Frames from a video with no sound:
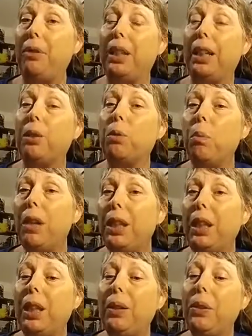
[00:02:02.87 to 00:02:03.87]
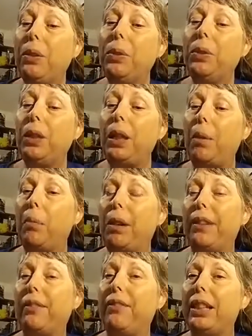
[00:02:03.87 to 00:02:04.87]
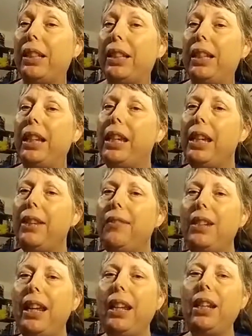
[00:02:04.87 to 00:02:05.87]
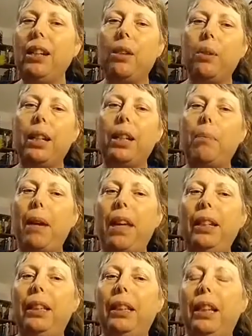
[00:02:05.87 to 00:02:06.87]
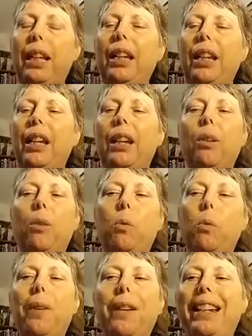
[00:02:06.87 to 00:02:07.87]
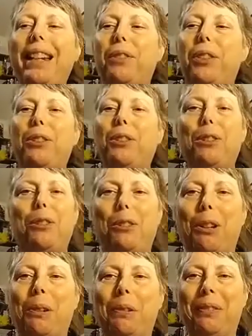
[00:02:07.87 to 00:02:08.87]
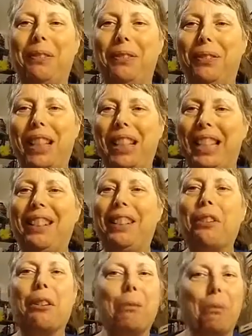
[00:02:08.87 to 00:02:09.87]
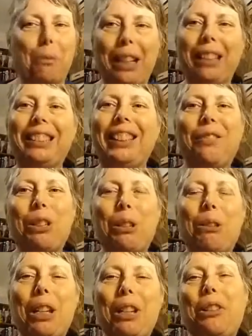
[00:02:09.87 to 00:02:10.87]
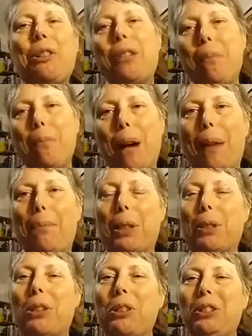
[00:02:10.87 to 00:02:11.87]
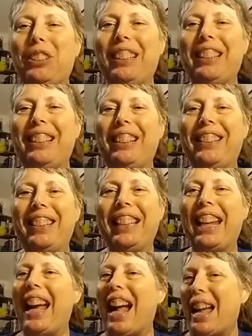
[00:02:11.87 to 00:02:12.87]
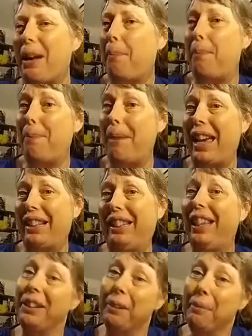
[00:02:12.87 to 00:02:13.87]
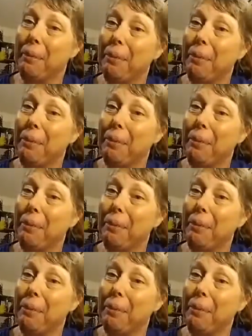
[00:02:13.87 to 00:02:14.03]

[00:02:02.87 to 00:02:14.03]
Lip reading: do things with you? Do they want to visit in the evening, go independently? Whatever you do, don't visit your relatives so that you can pop your children in there and say, "Hi, I'll be back later,"